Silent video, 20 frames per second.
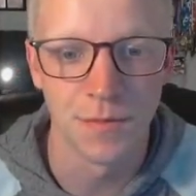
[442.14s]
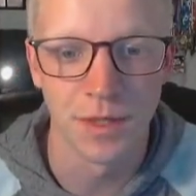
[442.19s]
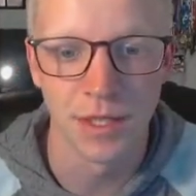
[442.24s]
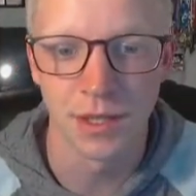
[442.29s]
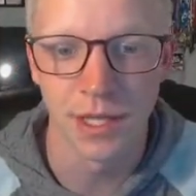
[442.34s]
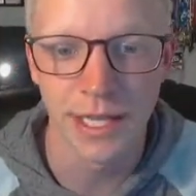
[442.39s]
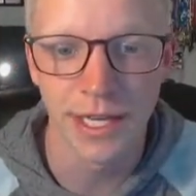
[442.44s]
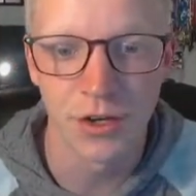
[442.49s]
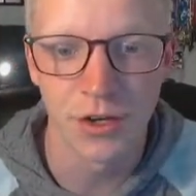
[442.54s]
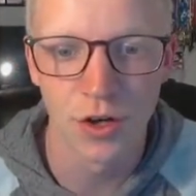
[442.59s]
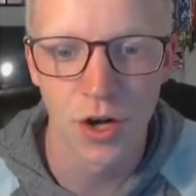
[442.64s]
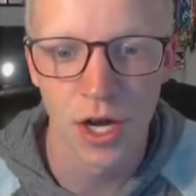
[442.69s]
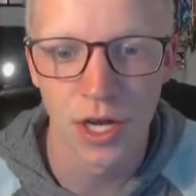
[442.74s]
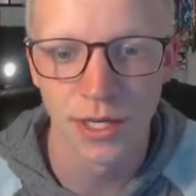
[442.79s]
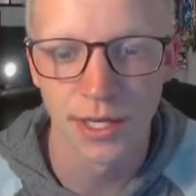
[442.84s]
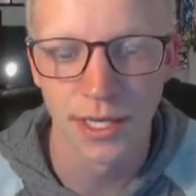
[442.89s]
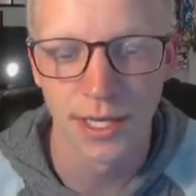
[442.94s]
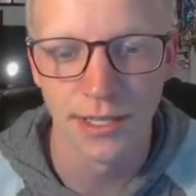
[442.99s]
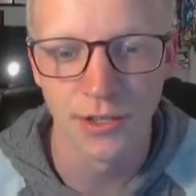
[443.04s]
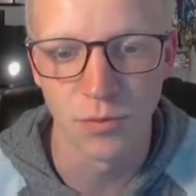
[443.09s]
later
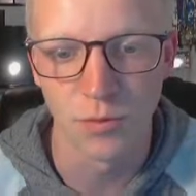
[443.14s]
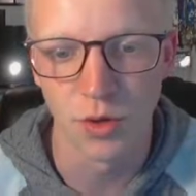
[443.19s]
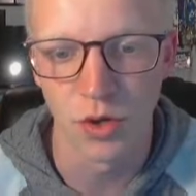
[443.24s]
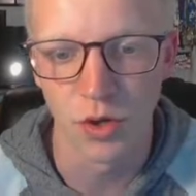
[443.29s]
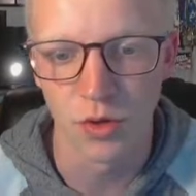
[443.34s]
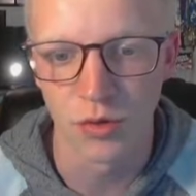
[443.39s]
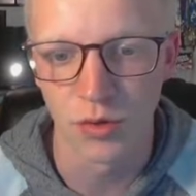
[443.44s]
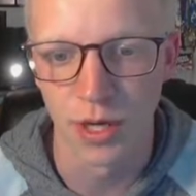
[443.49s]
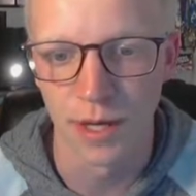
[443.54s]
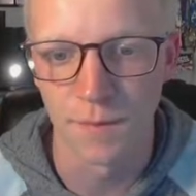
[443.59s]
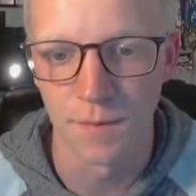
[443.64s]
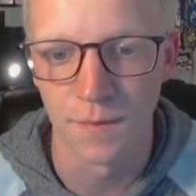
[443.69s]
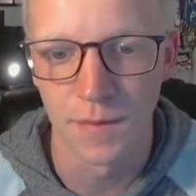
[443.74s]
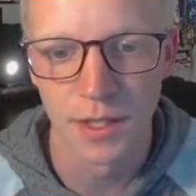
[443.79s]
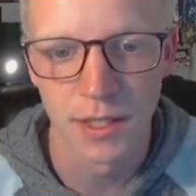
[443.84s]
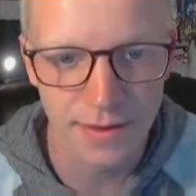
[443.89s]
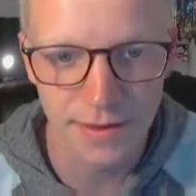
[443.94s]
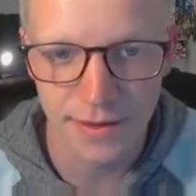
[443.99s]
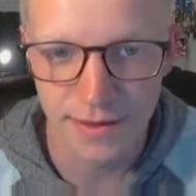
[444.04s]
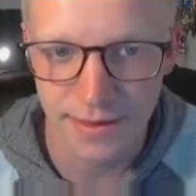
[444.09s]
on in your program.
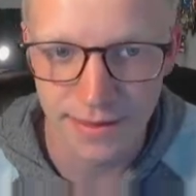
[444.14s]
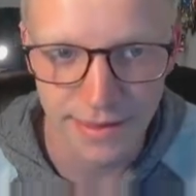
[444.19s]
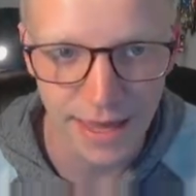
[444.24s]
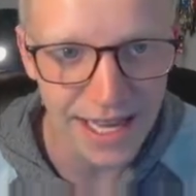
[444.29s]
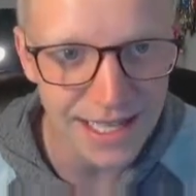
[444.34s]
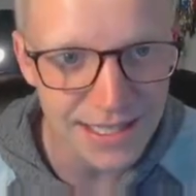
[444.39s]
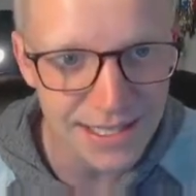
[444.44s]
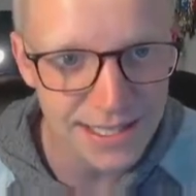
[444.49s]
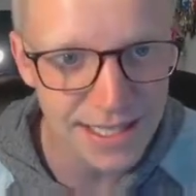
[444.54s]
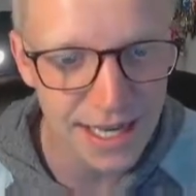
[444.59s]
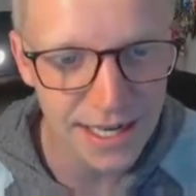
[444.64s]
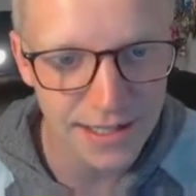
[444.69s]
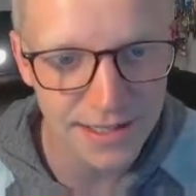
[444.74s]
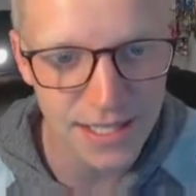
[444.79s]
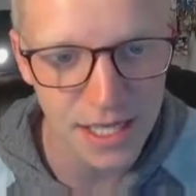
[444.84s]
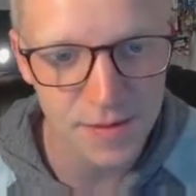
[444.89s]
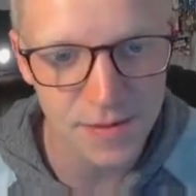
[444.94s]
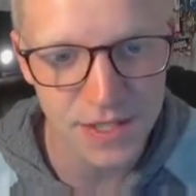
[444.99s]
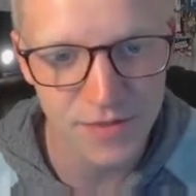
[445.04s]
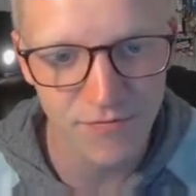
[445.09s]
That's data
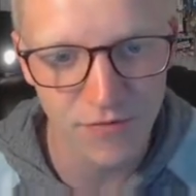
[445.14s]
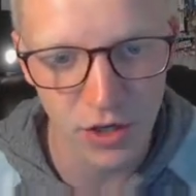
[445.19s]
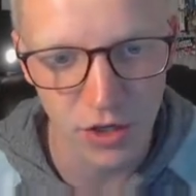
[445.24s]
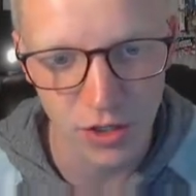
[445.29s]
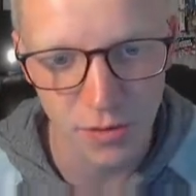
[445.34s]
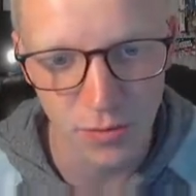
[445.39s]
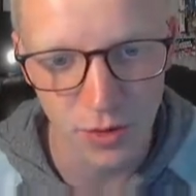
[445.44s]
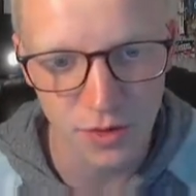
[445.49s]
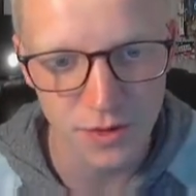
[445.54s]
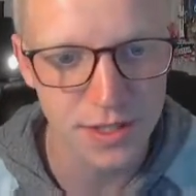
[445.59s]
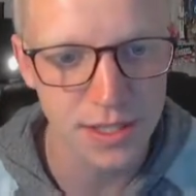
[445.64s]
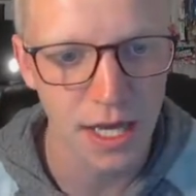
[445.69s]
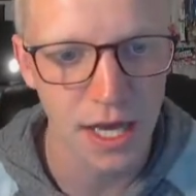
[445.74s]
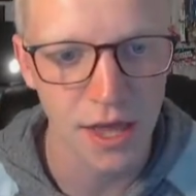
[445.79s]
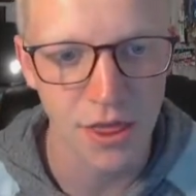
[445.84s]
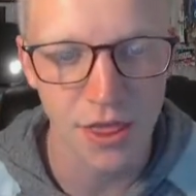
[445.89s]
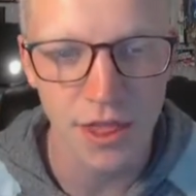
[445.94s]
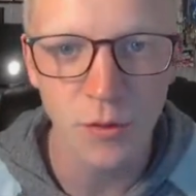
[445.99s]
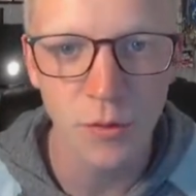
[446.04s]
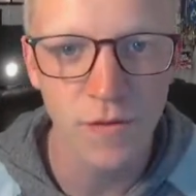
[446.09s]
types and variables. I
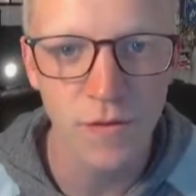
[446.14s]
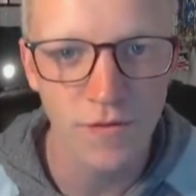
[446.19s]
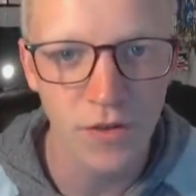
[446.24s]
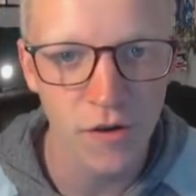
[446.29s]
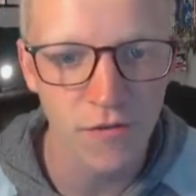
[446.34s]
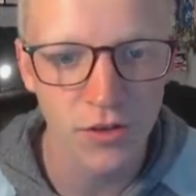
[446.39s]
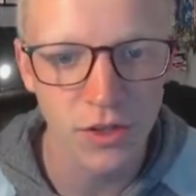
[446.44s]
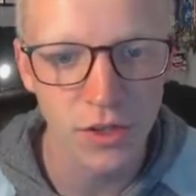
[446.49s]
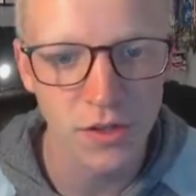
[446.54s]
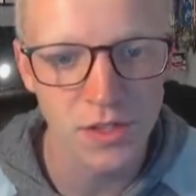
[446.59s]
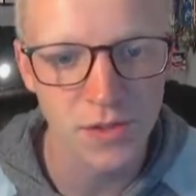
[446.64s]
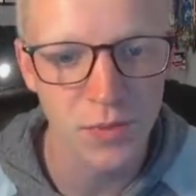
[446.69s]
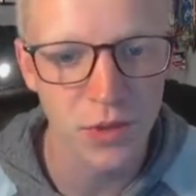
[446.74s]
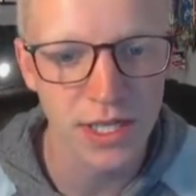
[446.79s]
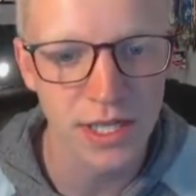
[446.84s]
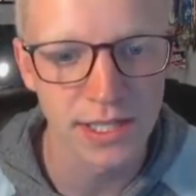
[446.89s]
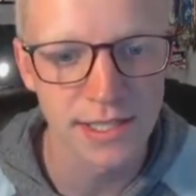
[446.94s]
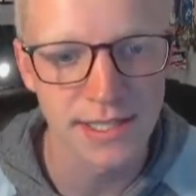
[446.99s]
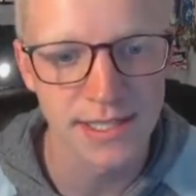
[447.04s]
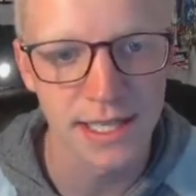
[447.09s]
think we've covered those
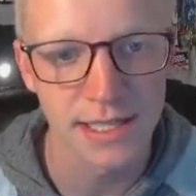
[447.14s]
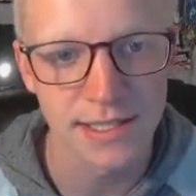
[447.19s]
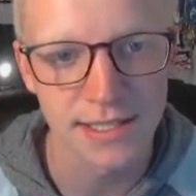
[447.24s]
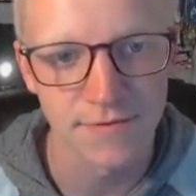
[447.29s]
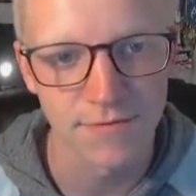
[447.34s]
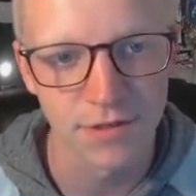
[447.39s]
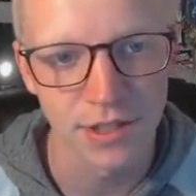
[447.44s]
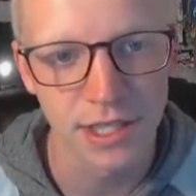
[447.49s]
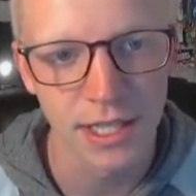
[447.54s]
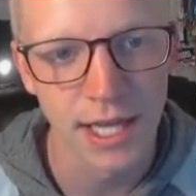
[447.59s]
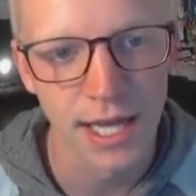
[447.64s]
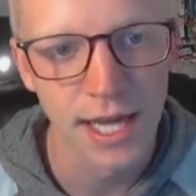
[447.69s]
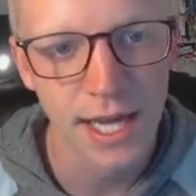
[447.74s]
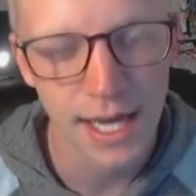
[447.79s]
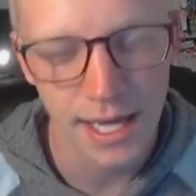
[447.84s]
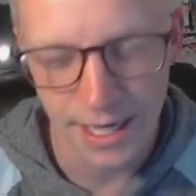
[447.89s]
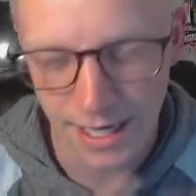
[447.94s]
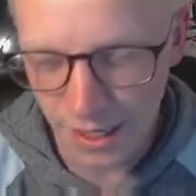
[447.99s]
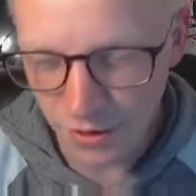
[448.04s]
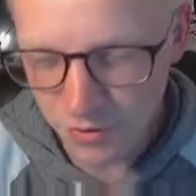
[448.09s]
pretty extensively.
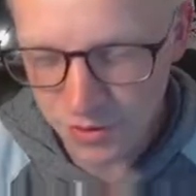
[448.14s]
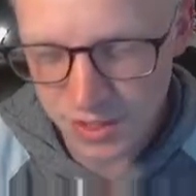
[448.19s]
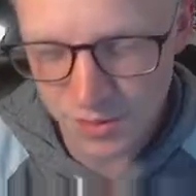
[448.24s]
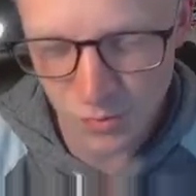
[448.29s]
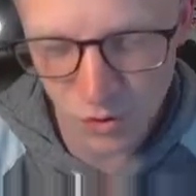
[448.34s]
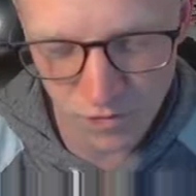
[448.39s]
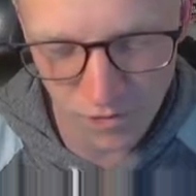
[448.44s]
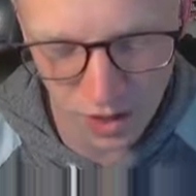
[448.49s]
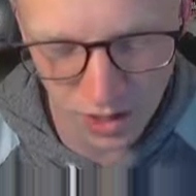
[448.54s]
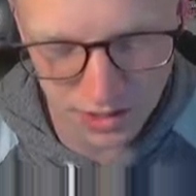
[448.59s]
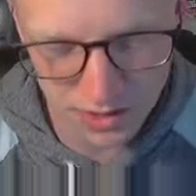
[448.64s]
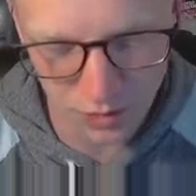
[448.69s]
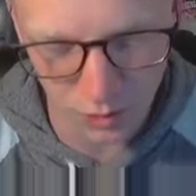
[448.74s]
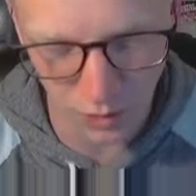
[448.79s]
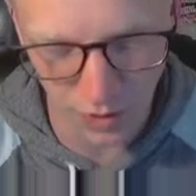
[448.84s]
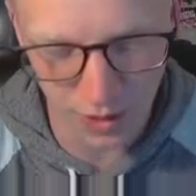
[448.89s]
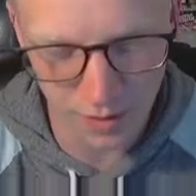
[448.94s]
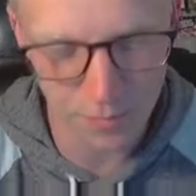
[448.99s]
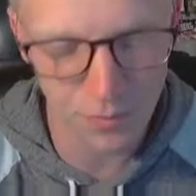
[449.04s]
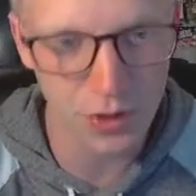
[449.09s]
Now let's move on
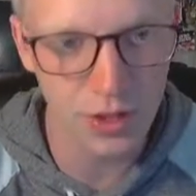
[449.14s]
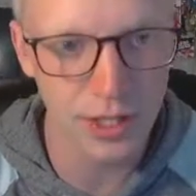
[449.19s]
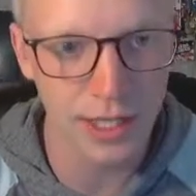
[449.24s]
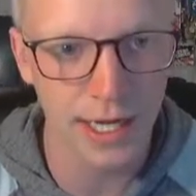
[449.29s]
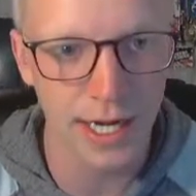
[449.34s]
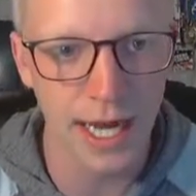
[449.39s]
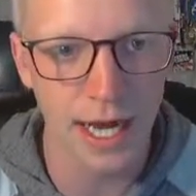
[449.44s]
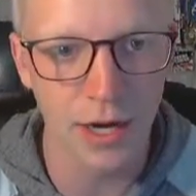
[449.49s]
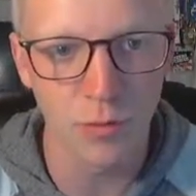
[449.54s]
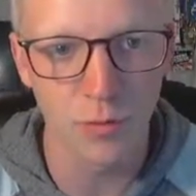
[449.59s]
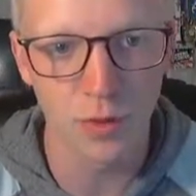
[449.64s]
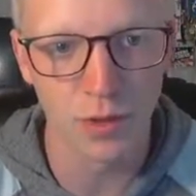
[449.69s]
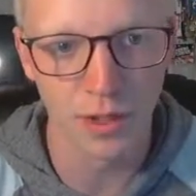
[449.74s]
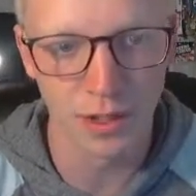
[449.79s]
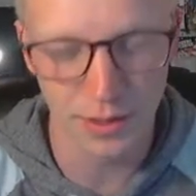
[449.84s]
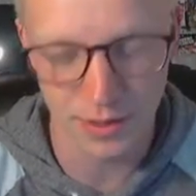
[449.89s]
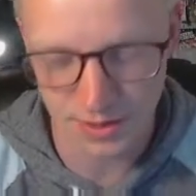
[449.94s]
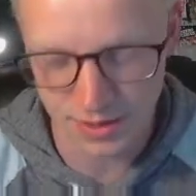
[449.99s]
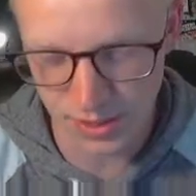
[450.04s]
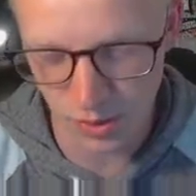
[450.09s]
to input and
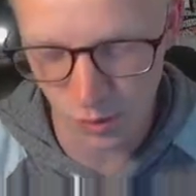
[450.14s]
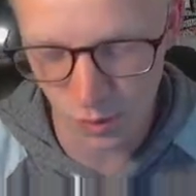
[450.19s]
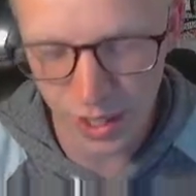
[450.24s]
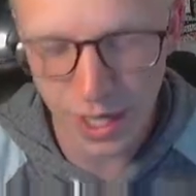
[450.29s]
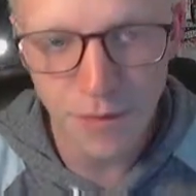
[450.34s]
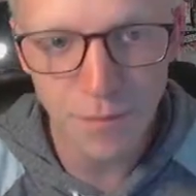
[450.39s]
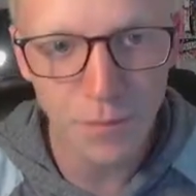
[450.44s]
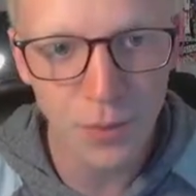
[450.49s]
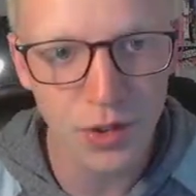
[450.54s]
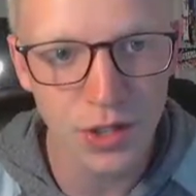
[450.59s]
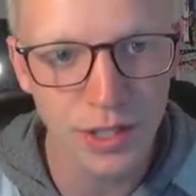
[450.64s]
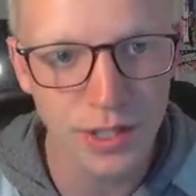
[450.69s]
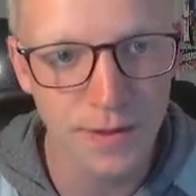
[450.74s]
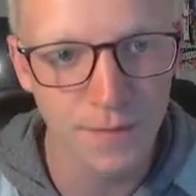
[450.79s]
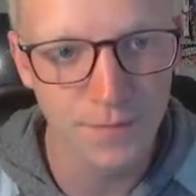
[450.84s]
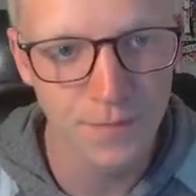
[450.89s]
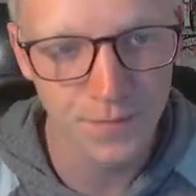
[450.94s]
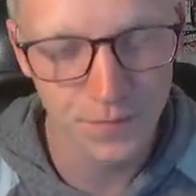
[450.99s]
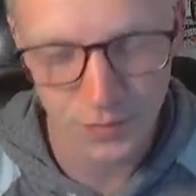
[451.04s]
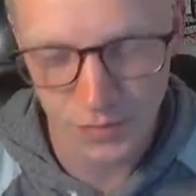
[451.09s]
output. So input
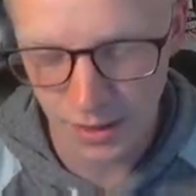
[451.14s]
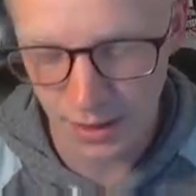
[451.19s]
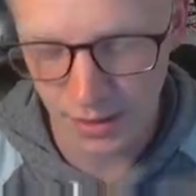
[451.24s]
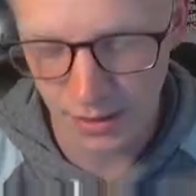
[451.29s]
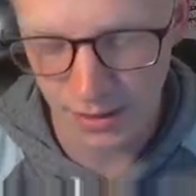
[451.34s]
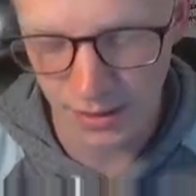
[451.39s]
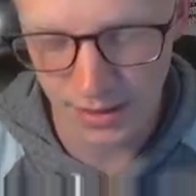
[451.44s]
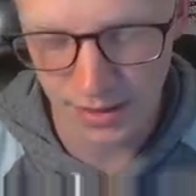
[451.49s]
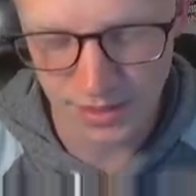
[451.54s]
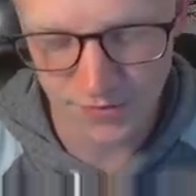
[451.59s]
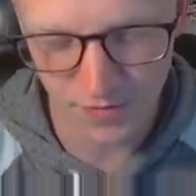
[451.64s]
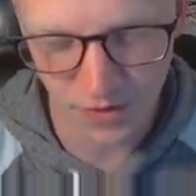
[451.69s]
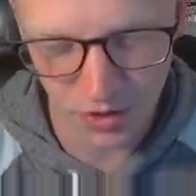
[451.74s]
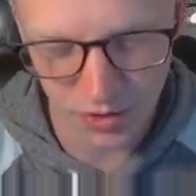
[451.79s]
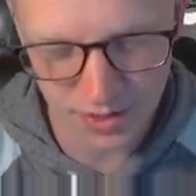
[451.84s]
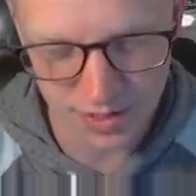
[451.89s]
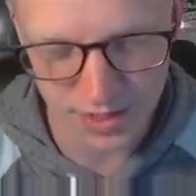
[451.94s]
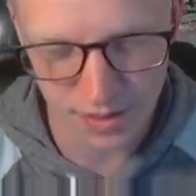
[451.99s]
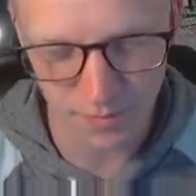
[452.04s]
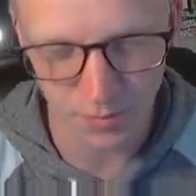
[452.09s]
is very
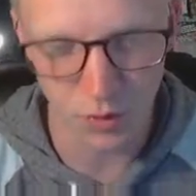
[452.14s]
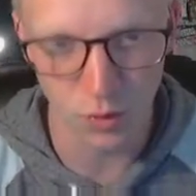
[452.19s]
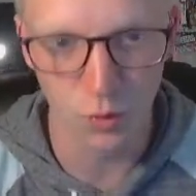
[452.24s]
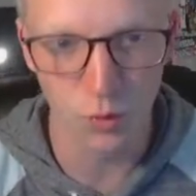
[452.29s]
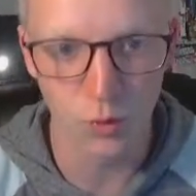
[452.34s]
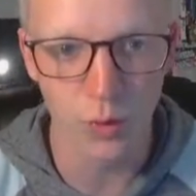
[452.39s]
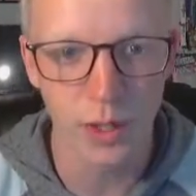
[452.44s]
simple.